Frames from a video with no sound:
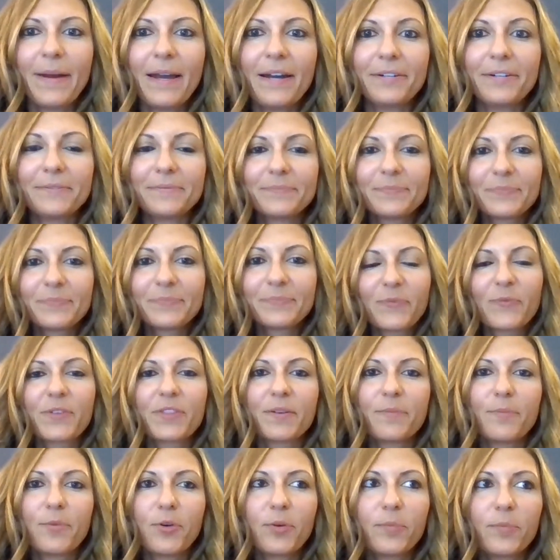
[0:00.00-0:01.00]
about
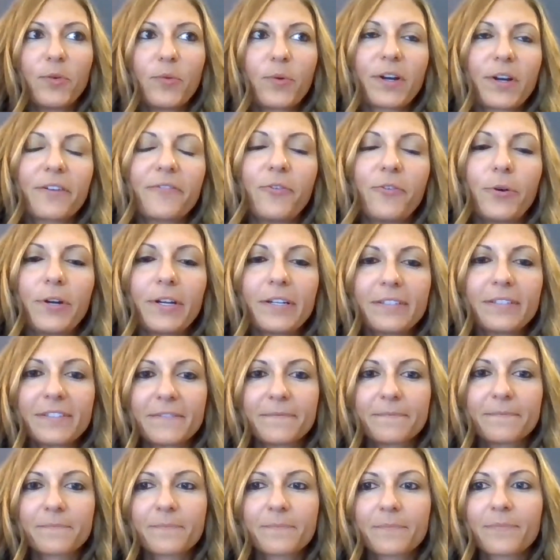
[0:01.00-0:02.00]
for the mobile
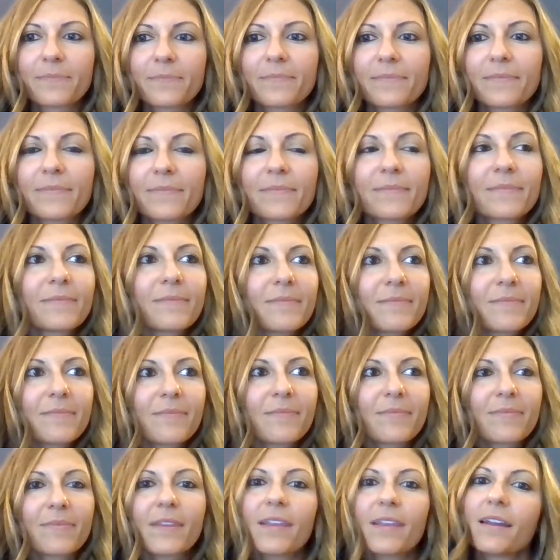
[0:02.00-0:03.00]
workforce.
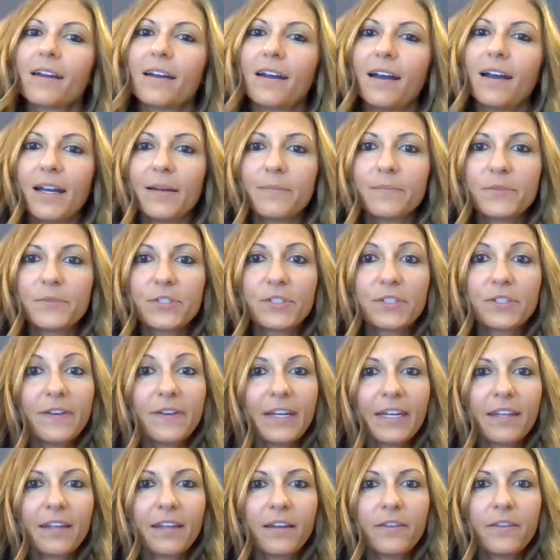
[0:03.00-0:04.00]
Do you have
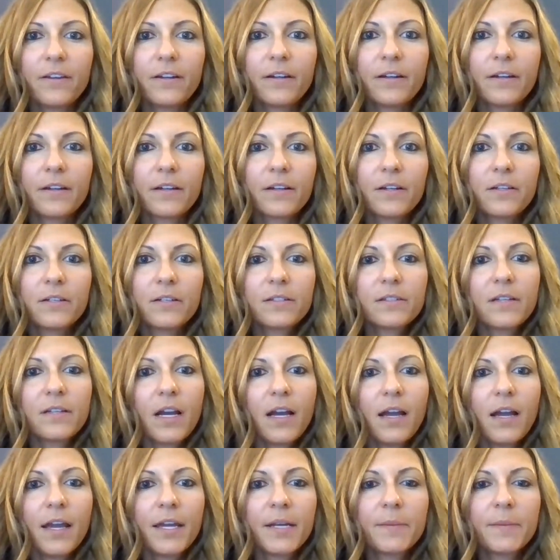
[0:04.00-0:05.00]
any other
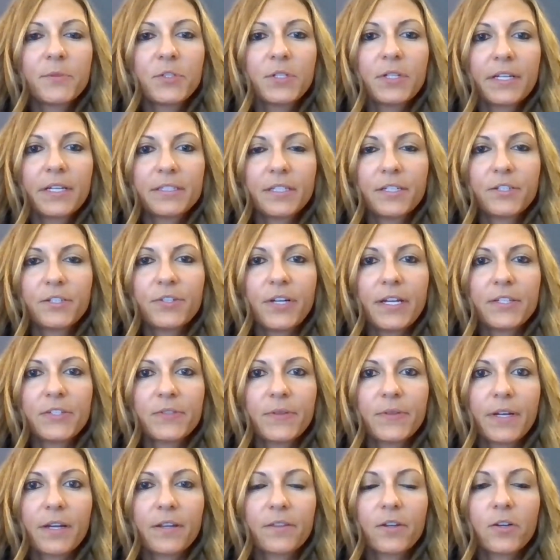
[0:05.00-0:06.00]
items you'd like to
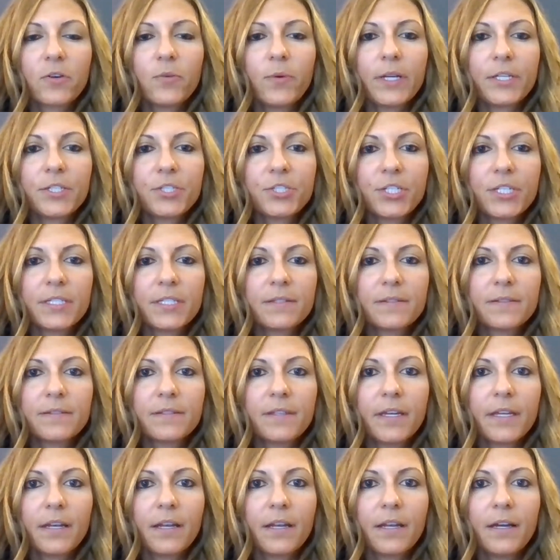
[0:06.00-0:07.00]
address or any other
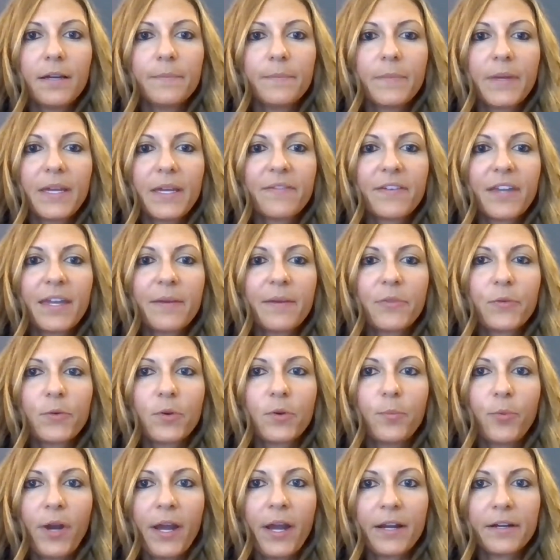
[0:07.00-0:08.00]
questions that may have came
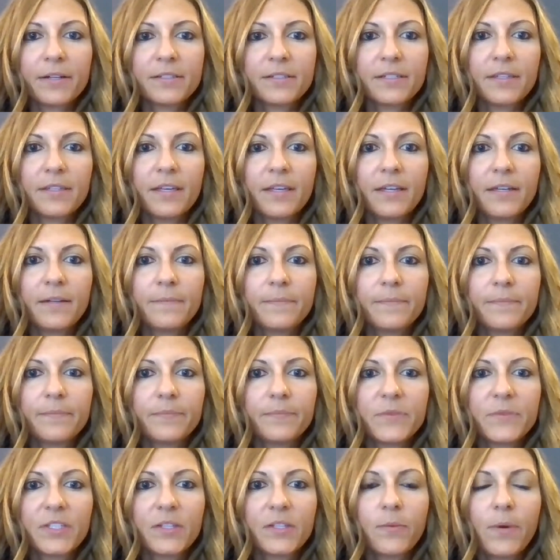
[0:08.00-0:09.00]
through prior to the
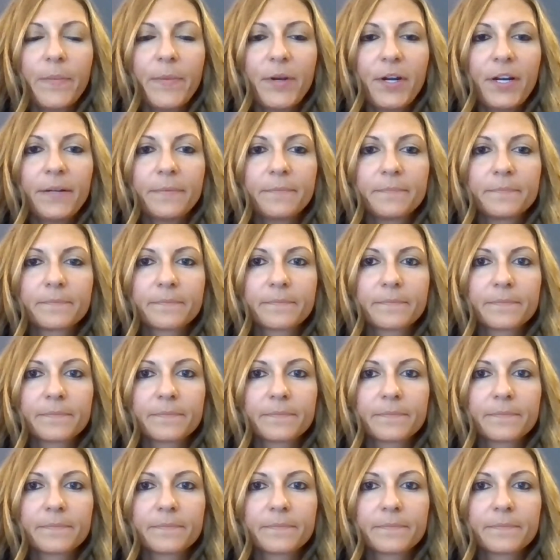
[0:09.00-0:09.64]
webinar?